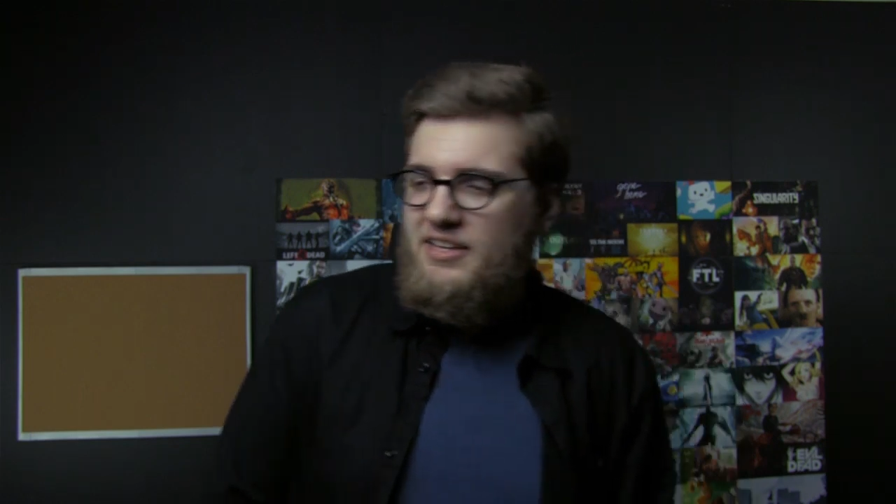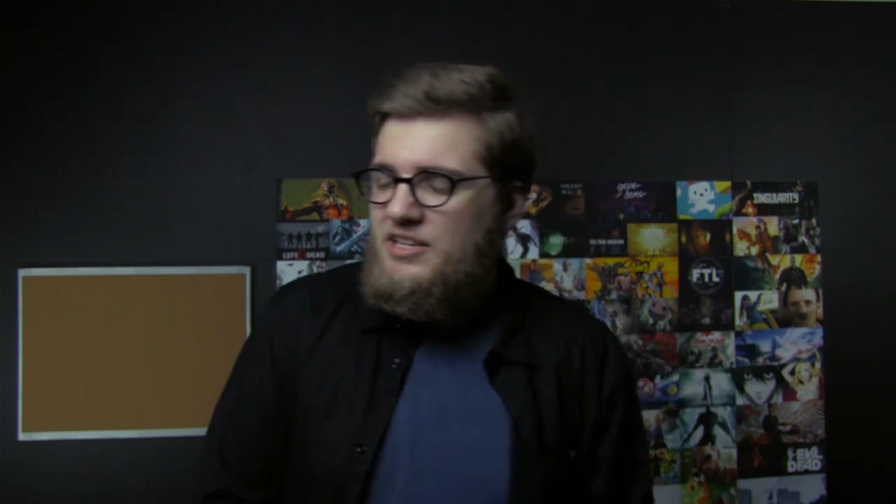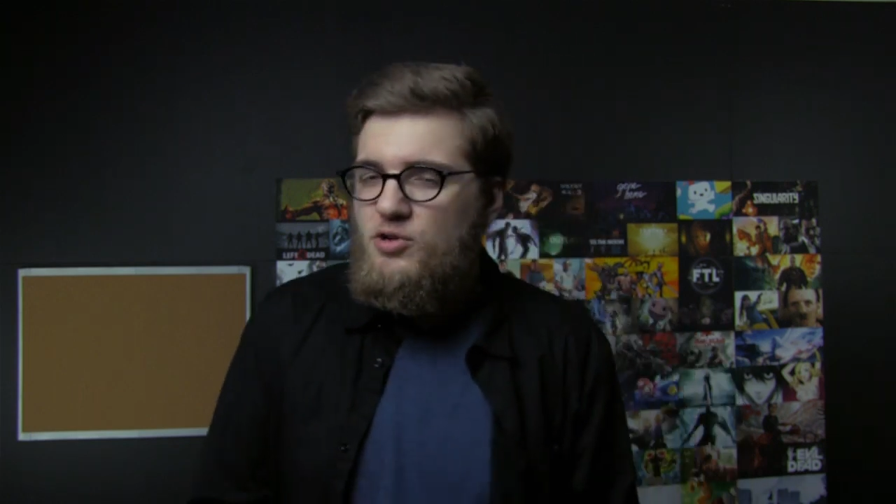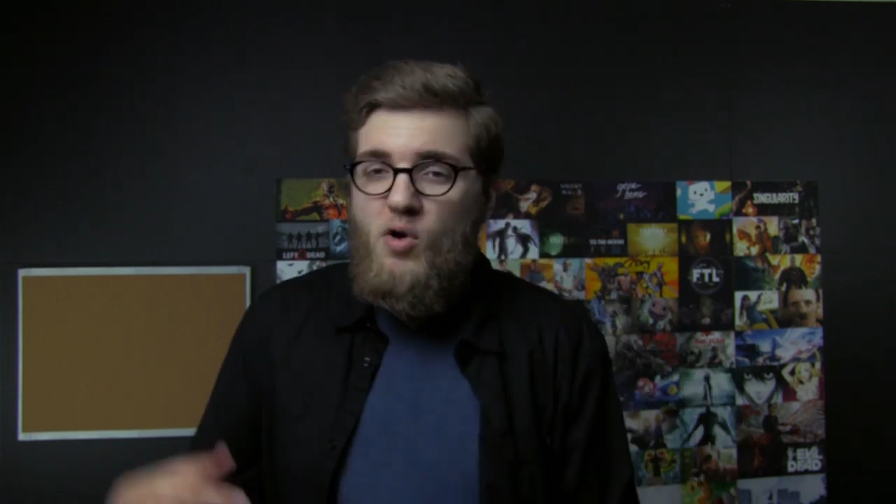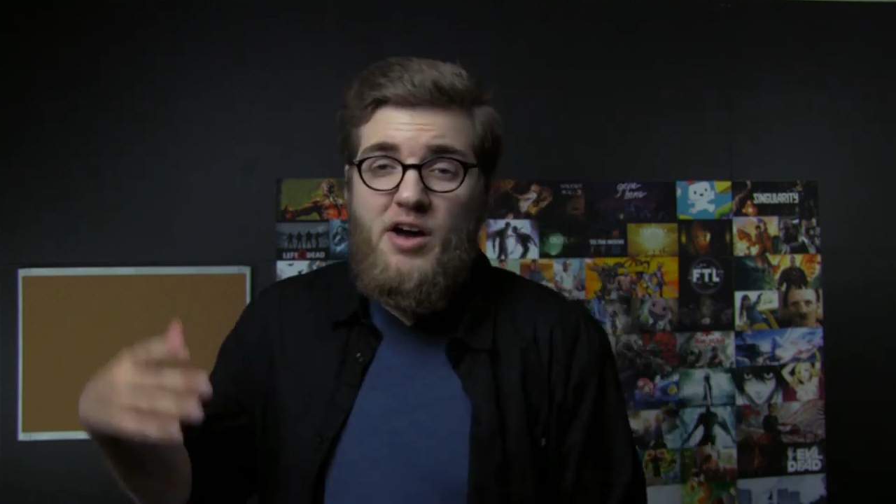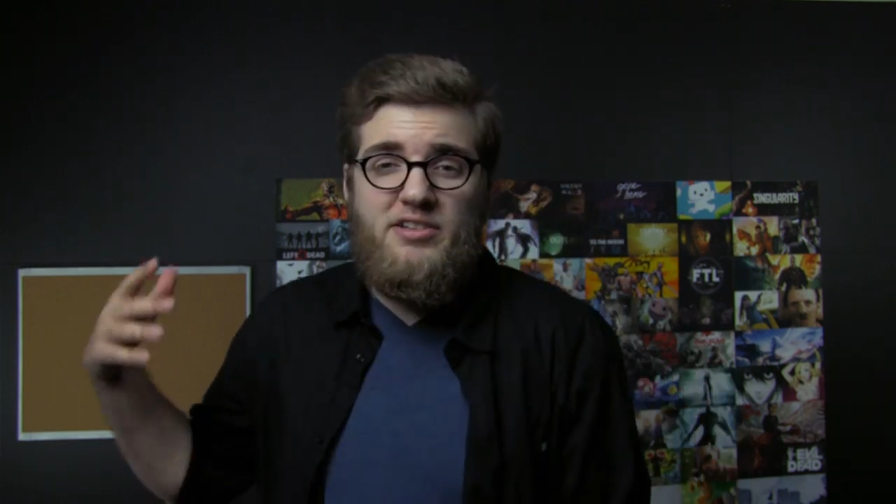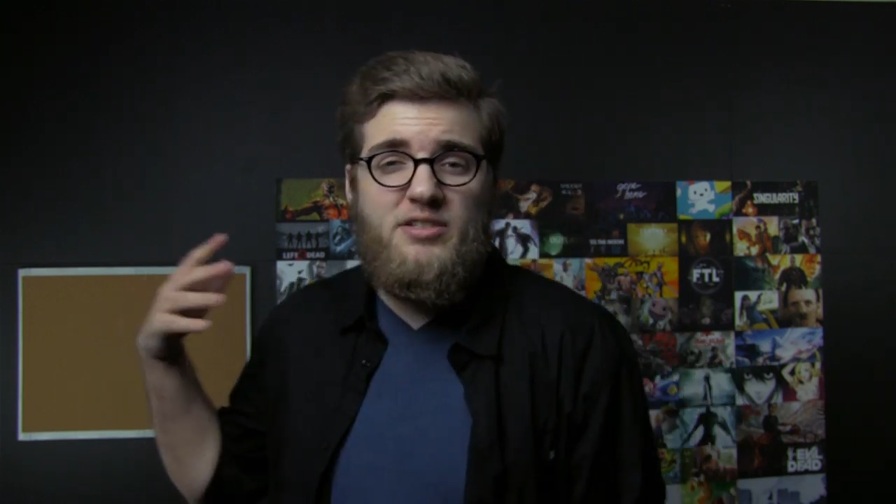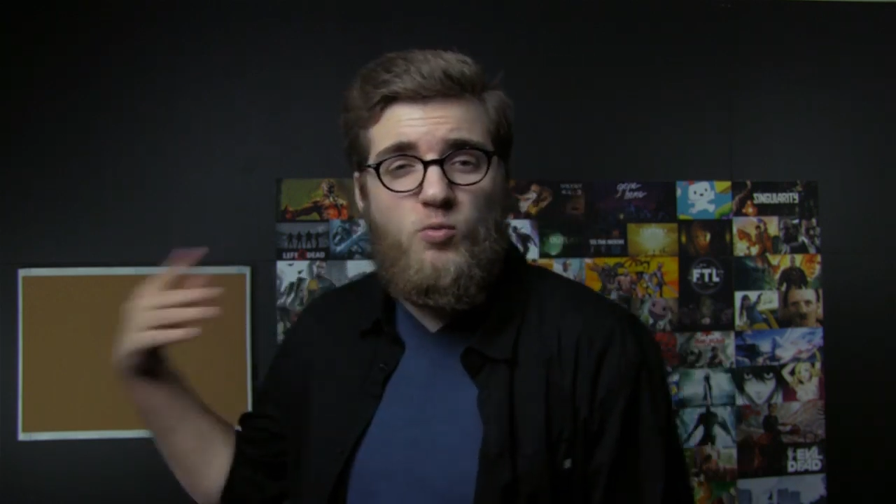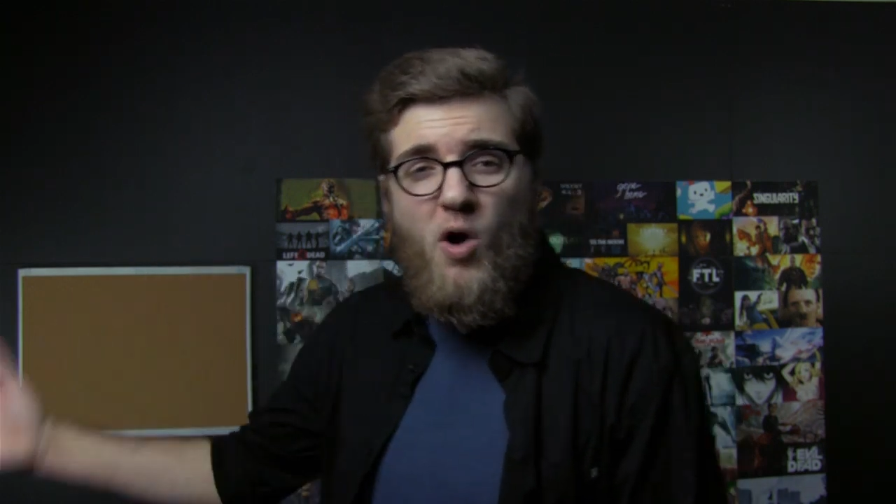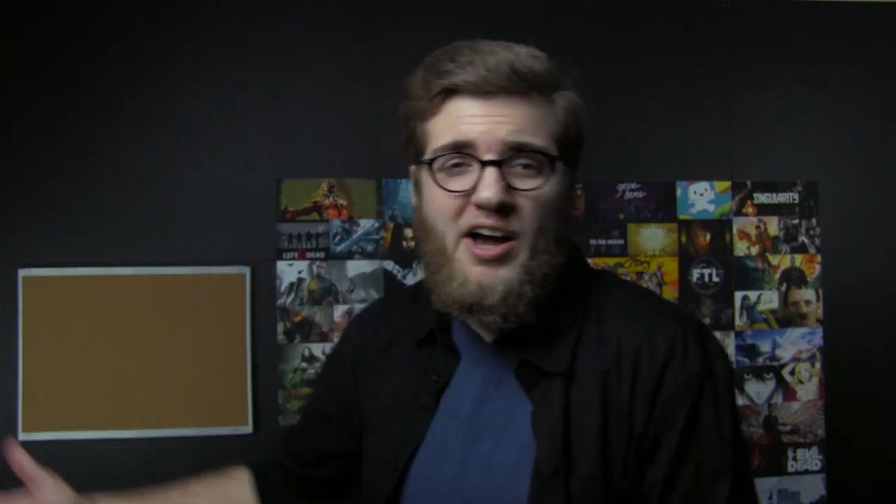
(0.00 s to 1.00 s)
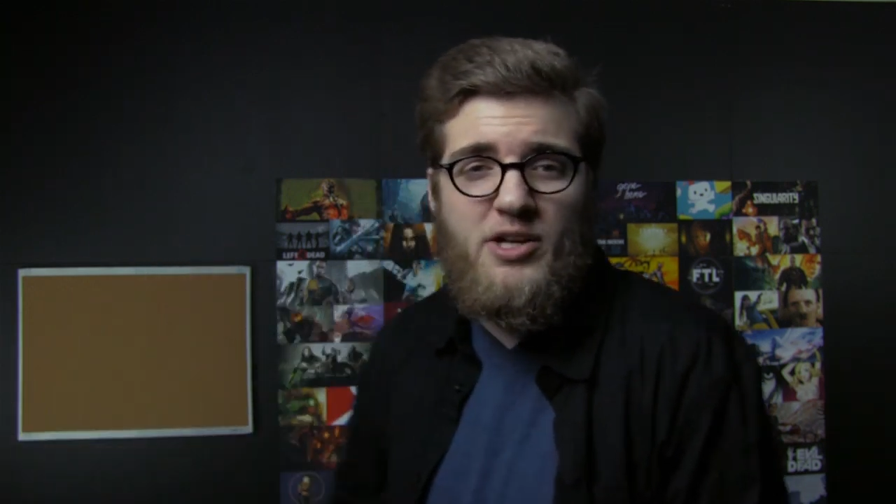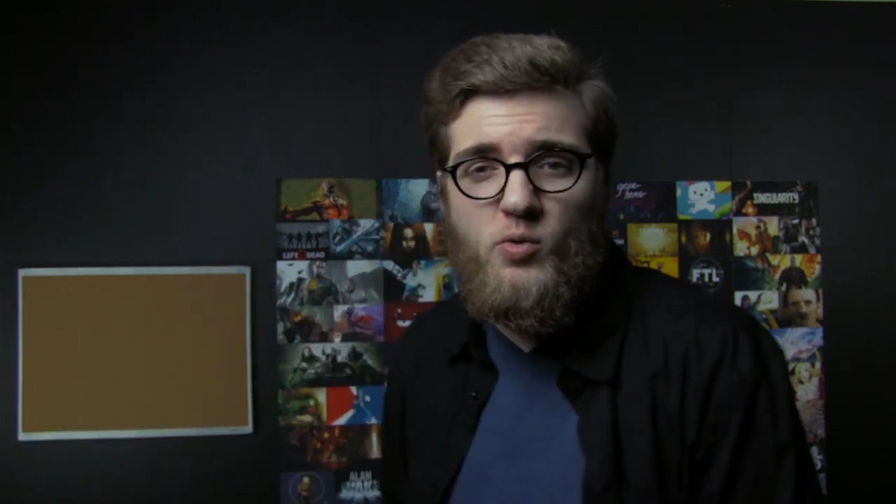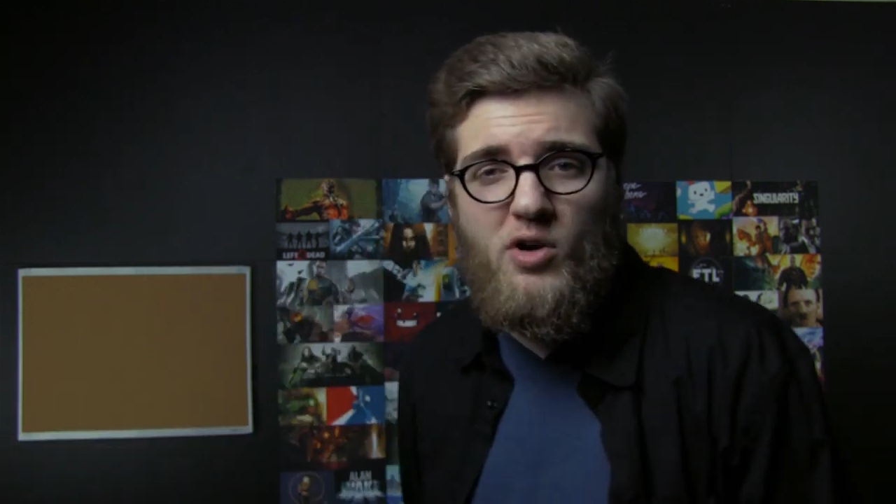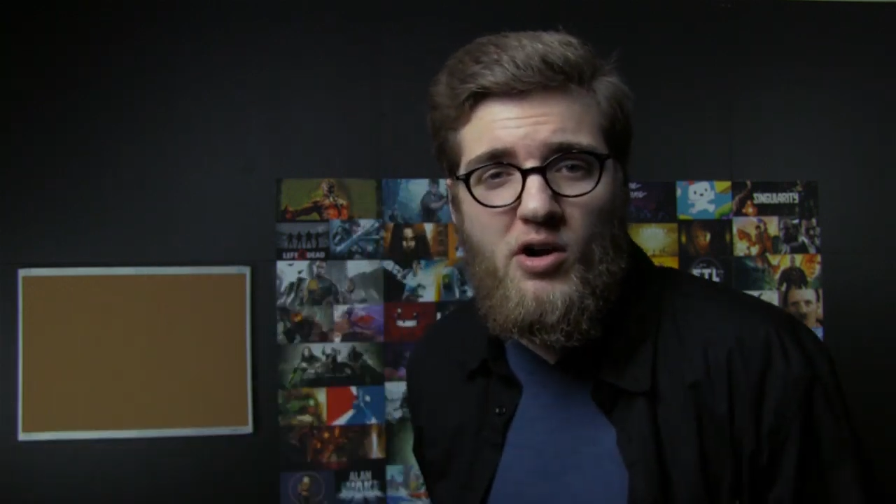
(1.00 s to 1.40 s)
Can you honestly walk into